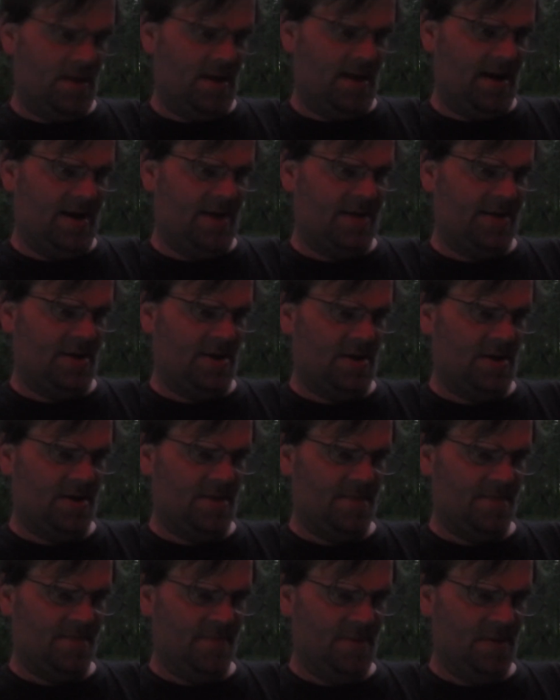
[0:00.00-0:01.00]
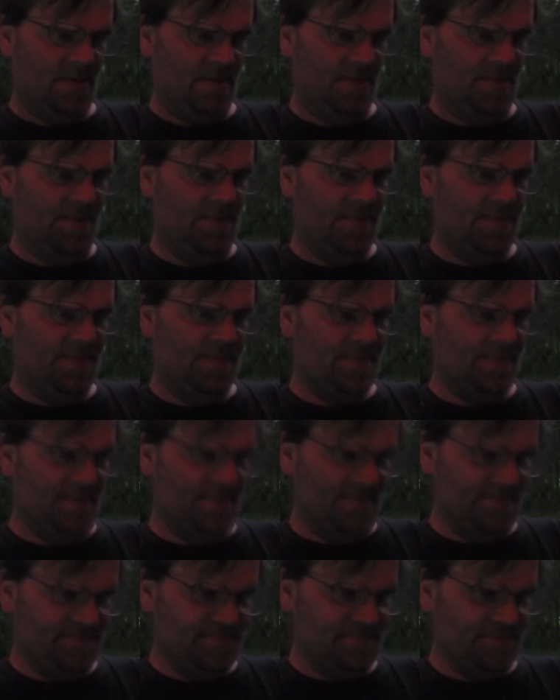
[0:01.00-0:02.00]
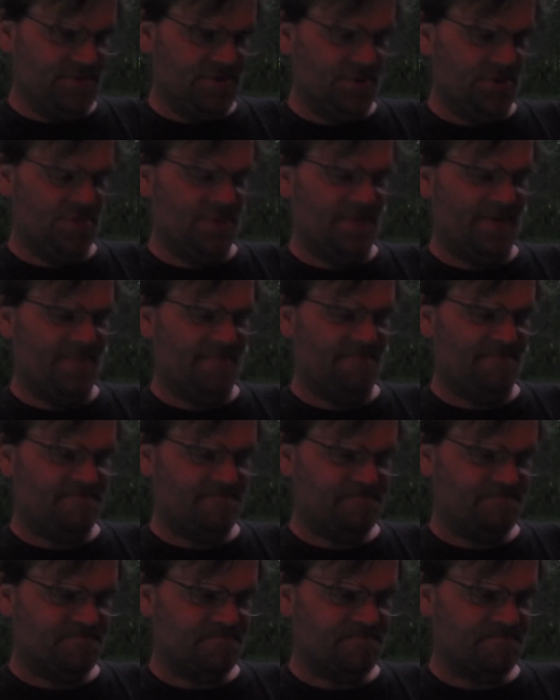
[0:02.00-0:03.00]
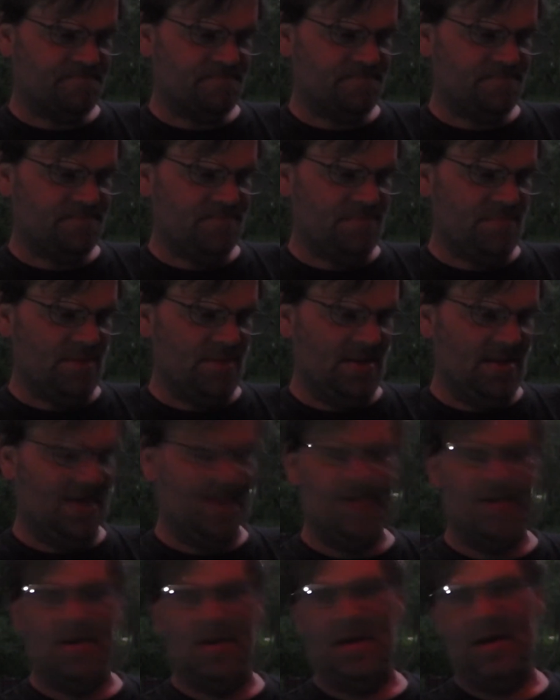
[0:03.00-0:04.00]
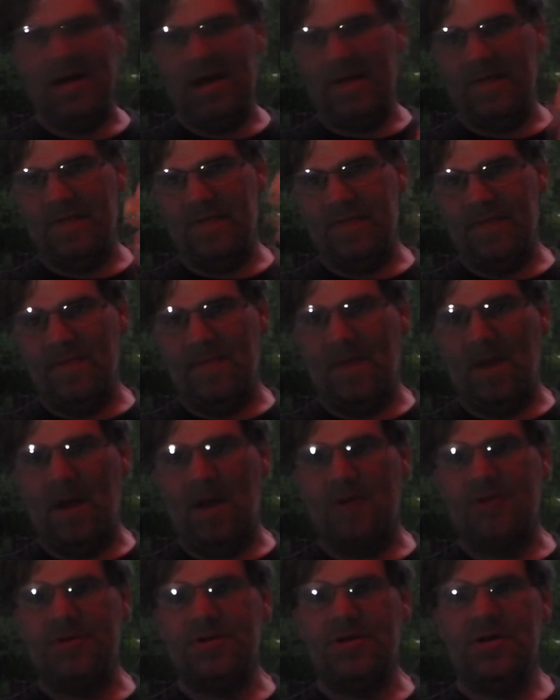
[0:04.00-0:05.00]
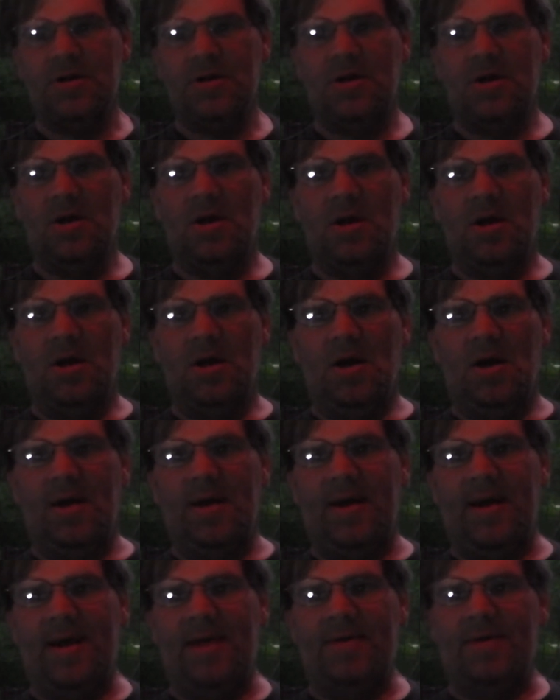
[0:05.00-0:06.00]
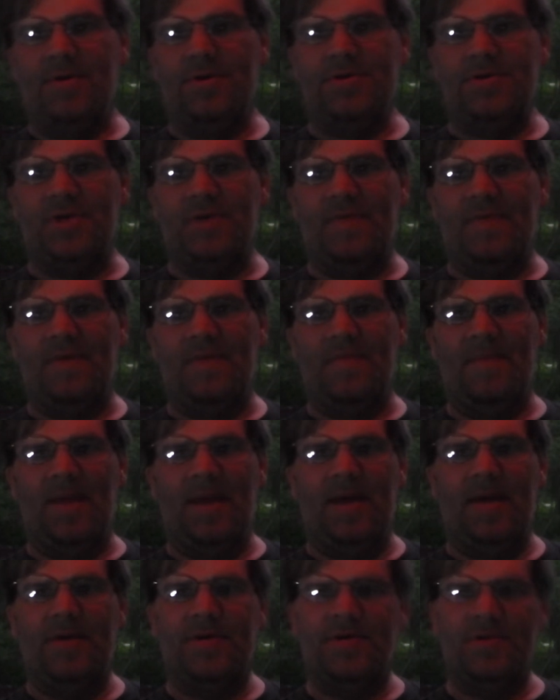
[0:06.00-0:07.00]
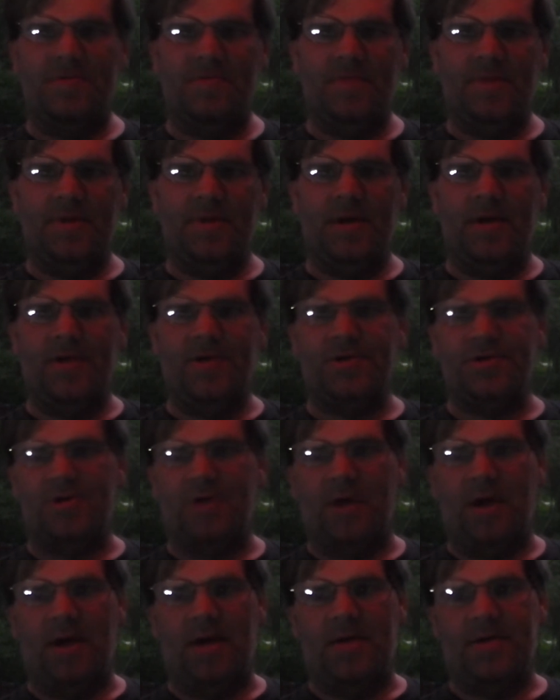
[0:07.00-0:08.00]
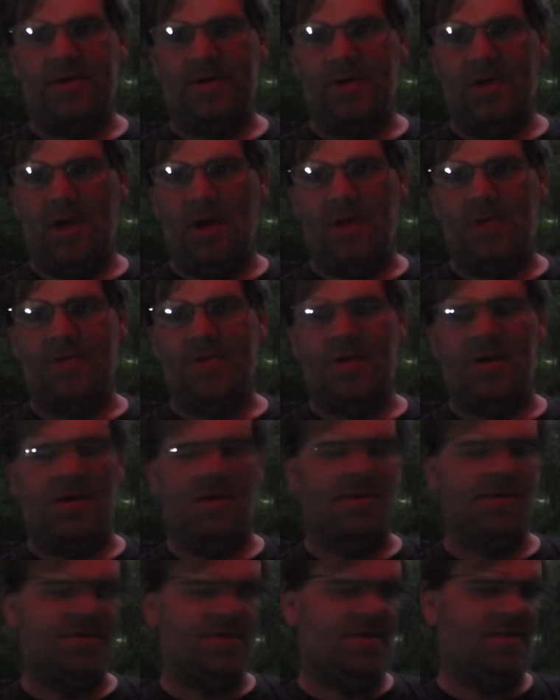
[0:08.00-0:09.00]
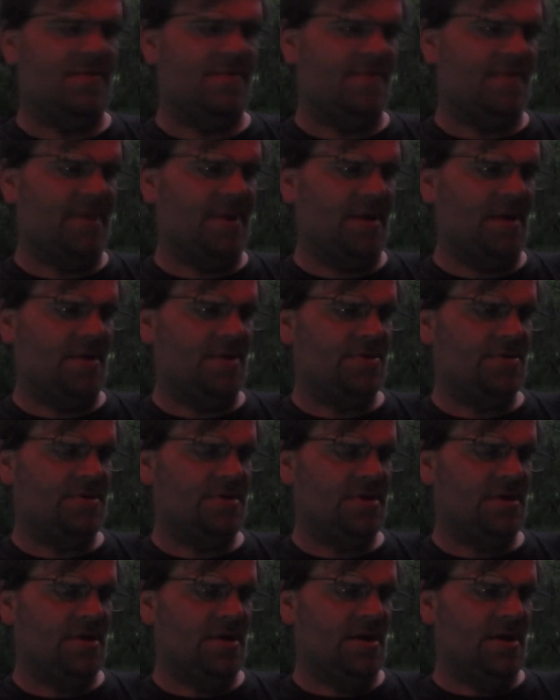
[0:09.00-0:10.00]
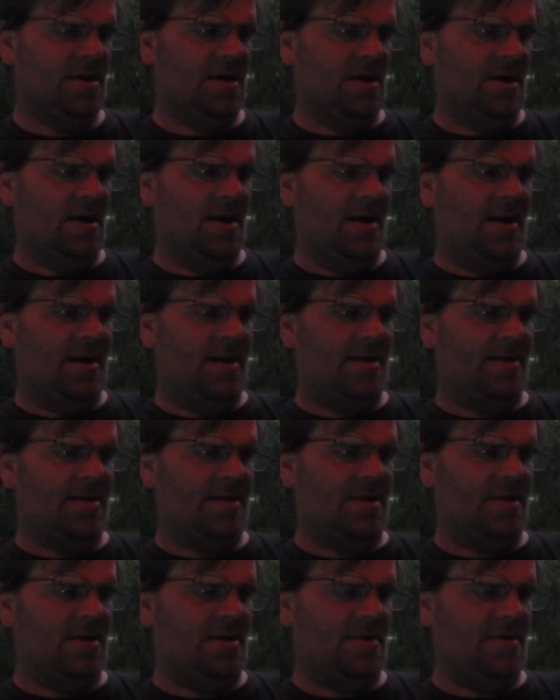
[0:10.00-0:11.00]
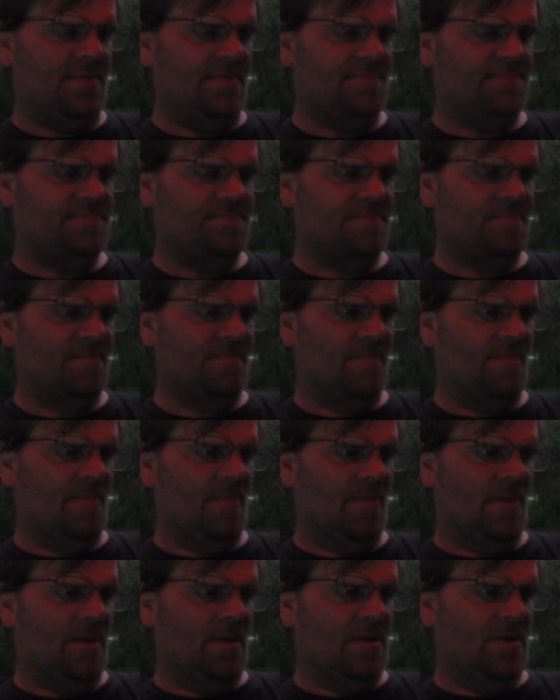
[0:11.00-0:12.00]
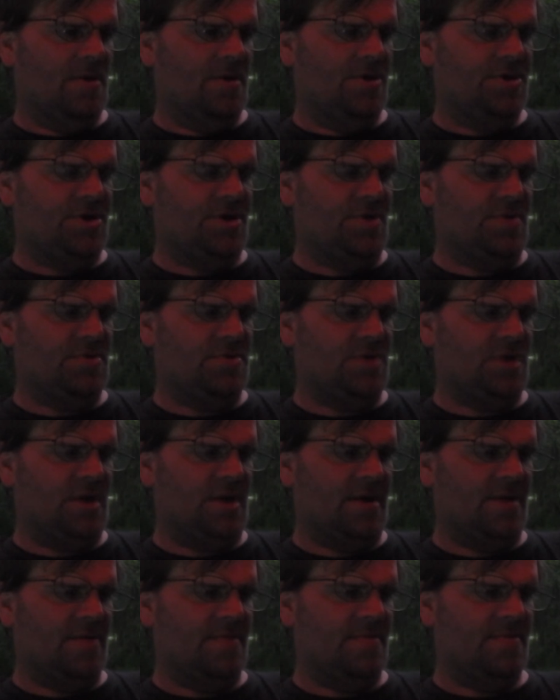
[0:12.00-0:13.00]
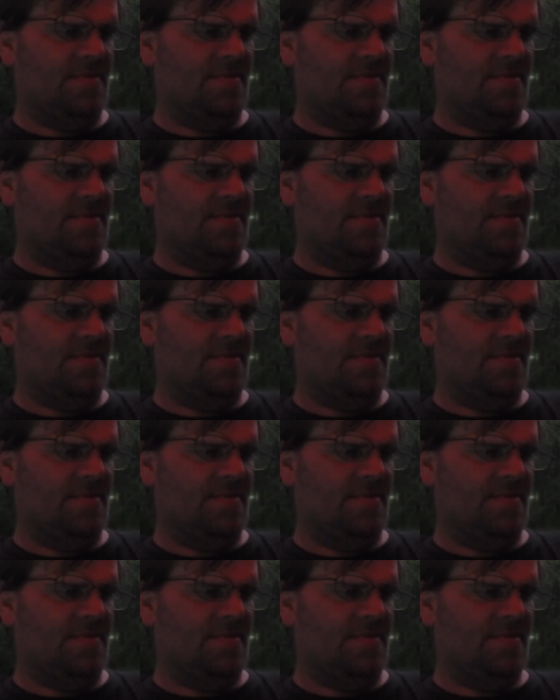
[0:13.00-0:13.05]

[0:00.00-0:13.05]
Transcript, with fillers: and, uh, excuse me, and uh, I gave her the box of uh, candle stuff I made and some extract and hot sauce and everything else. And, uh, she was like,